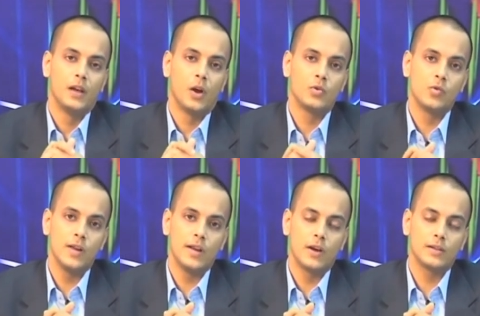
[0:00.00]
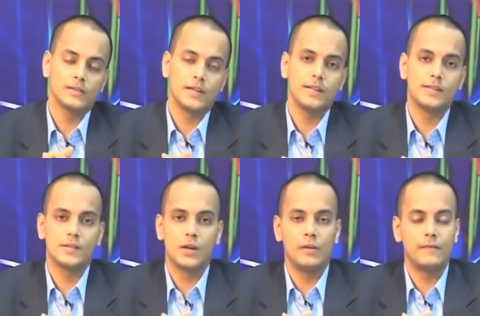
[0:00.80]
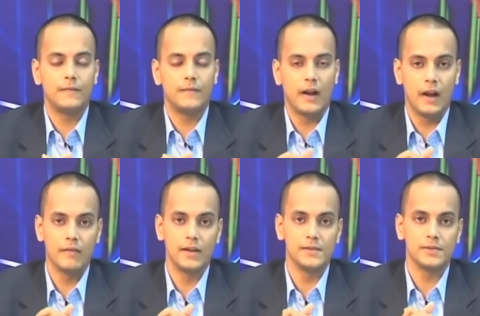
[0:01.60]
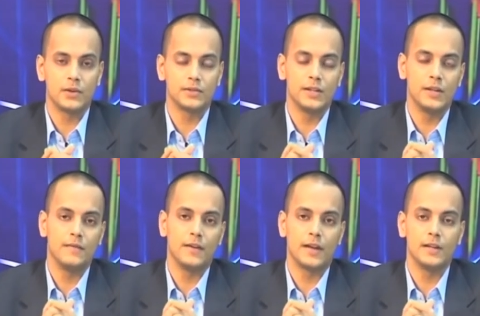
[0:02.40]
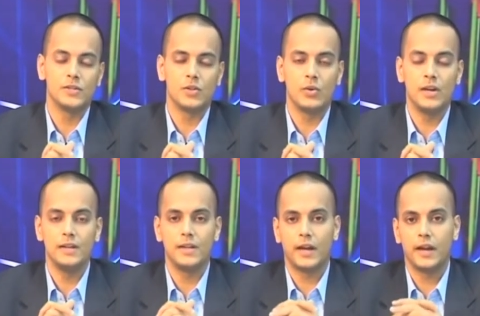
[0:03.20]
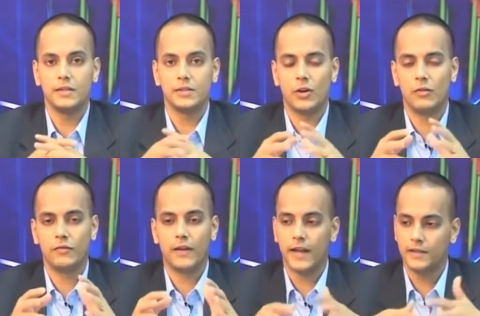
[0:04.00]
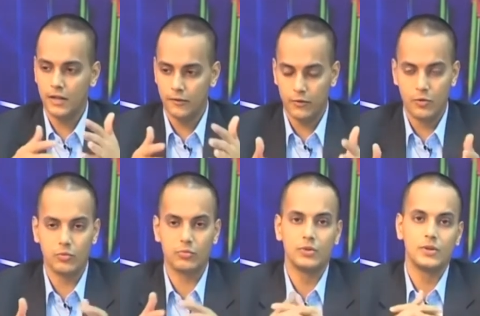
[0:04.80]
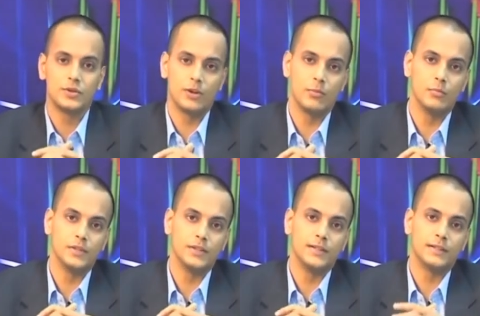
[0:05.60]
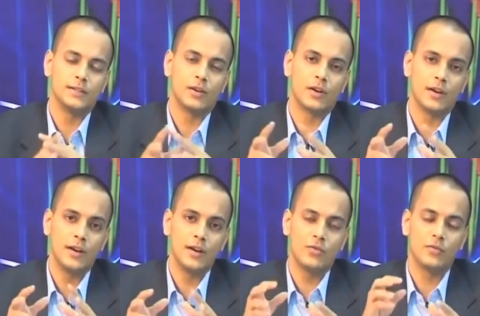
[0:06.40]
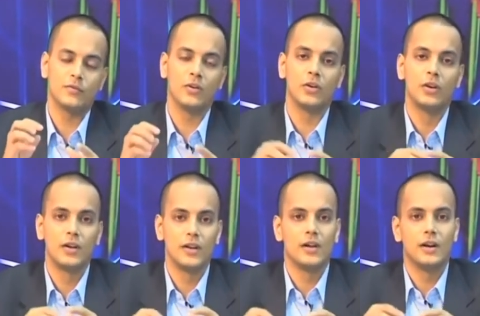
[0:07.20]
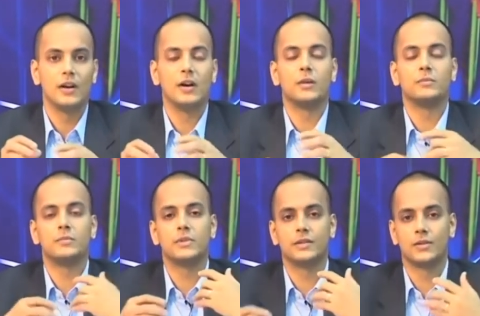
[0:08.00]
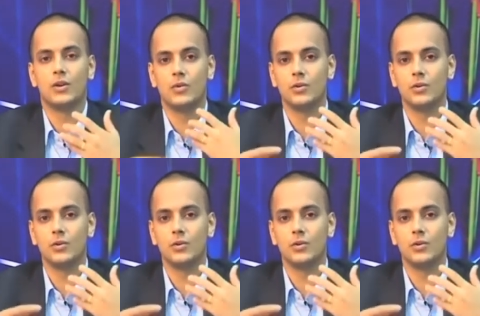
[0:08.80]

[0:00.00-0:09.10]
Now, 2D loss is of relevance or significance only in the case of an axial flow turbo machine. It is not really true for um, does not